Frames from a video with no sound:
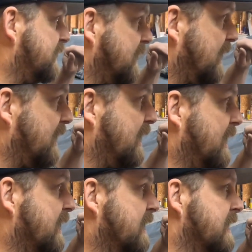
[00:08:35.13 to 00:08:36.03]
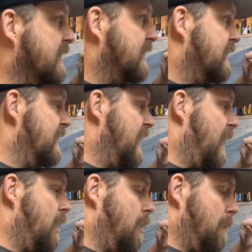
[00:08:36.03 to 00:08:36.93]

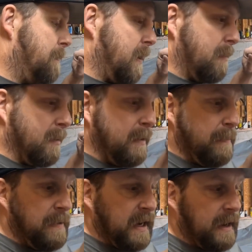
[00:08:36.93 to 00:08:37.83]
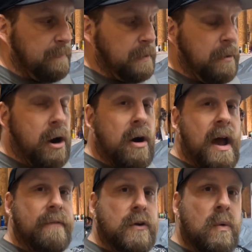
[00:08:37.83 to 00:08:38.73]
I'll probably pick up tomorrow
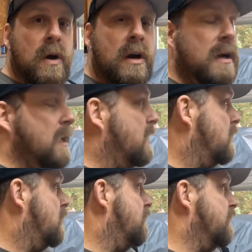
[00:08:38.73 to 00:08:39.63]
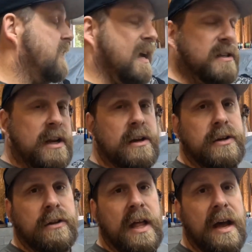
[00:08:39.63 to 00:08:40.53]
after work. Hopefully that's not
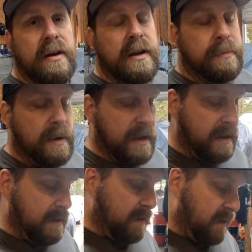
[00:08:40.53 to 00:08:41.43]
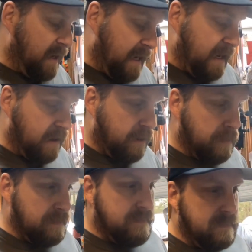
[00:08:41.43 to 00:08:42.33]
too loud. That's my heater
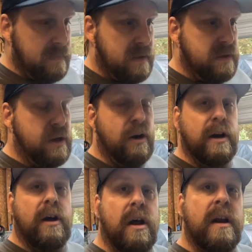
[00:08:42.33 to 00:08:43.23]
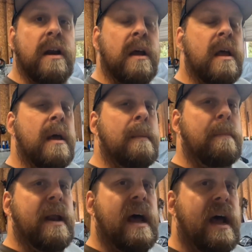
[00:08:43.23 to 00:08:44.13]
turning on.
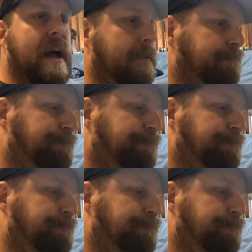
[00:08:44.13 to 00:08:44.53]
But